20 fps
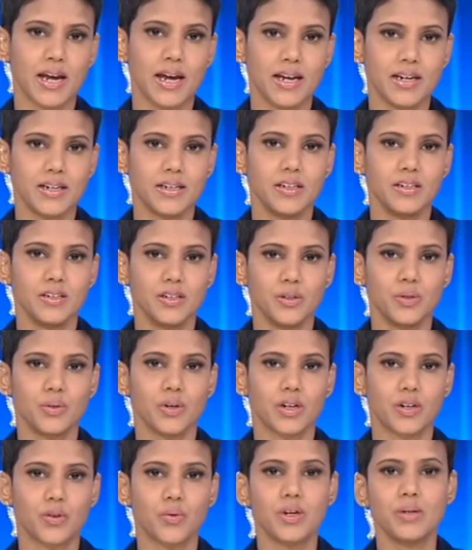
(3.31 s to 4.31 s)
any new
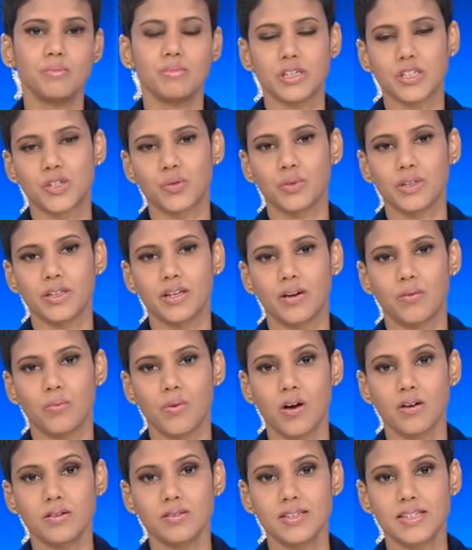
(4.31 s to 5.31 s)
agreement with
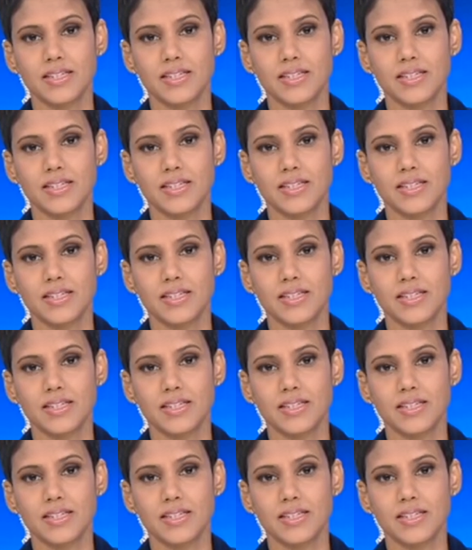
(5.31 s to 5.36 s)
Iran